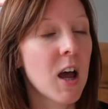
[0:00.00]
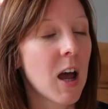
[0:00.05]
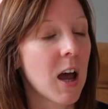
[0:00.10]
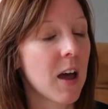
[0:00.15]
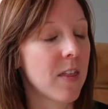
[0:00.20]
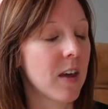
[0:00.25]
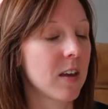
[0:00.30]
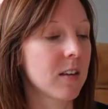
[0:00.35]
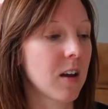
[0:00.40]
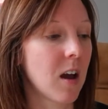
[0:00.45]

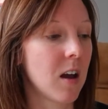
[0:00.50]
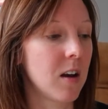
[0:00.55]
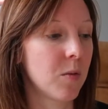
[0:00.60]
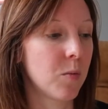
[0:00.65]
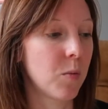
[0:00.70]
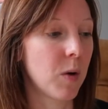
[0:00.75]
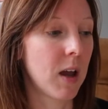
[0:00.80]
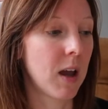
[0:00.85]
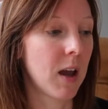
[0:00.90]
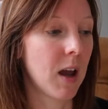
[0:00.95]
That's kind
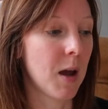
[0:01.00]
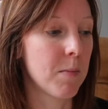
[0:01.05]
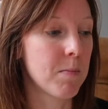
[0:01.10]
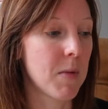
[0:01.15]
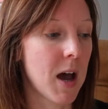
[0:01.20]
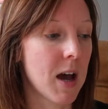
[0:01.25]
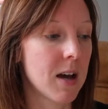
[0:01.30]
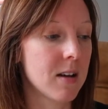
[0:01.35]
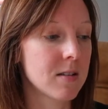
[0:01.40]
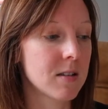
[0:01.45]
of where I'm
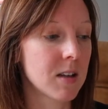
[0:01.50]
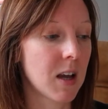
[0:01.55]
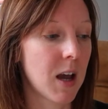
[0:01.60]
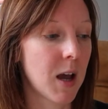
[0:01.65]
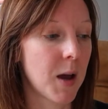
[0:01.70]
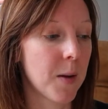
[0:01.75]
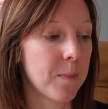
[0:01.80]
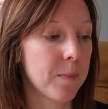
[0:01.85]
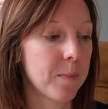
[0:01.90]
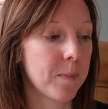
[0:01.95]

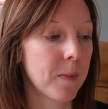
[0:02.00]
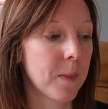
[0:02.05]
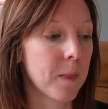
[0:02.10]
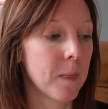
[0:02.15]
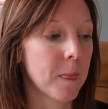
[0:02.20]
at.